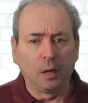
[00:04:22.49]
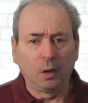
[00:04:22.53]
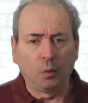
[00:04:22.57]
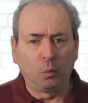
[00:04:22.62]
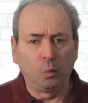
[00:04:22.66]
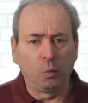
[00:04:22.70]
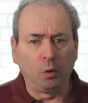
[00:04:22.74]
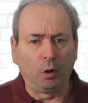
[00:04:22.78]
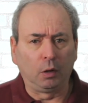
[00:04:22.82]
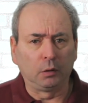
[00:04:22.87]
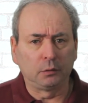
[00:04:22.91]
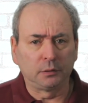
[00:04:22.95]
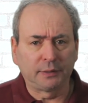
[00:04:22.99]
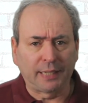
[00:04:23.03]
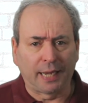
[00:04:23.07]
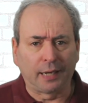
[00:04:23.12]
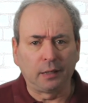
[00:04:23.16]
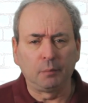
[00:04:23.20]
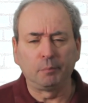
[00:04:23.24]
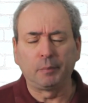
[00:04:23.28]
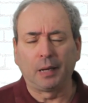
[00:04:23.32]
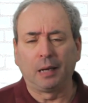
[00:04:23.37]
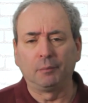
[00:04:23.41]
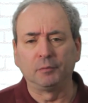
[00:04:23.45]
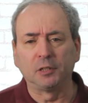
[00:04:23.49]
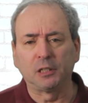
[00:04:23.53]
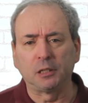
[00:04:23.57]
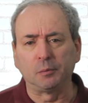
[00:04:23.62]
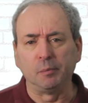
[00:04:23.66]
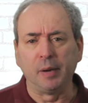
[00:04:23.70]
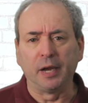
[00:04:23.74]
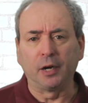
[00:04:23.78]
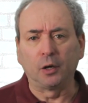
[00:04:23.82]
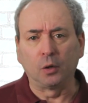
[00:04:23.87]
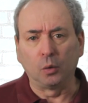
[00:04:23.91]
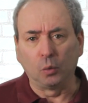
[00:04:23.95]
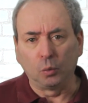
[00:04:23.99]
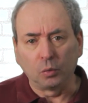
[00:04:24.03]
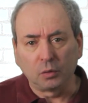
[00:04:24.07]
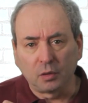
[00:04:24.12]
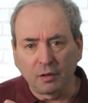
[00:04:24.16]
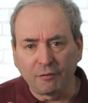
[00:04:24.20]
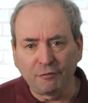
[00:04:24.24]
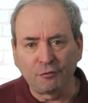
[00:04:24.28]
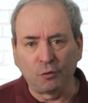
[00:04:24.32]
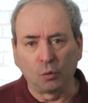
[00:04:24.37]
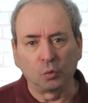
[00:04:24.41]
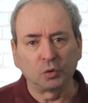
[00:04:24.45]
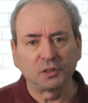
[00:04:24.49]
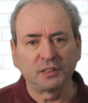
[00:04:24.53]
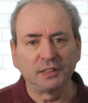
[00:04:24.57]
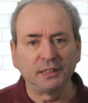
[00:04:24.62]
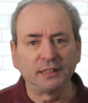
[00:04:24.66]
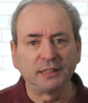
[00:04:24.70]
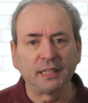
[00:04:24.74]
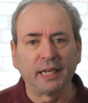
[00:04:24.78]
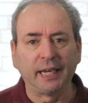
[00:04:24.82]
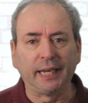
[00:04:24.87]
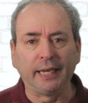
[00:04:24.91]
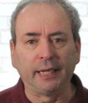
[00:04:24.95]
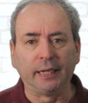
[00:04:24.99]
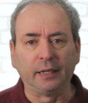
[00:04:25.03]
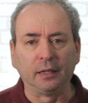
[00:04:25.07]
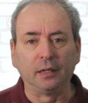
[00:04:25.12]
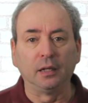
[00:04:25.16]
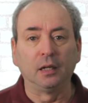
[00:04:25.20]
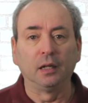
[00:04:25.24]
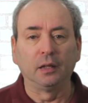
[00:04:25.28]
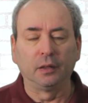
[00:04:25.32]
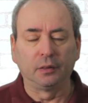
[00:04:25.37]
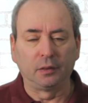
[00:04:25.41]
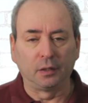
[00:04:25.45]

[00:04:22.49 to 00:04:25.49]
what Tannenbaum and Schmidt called the forces in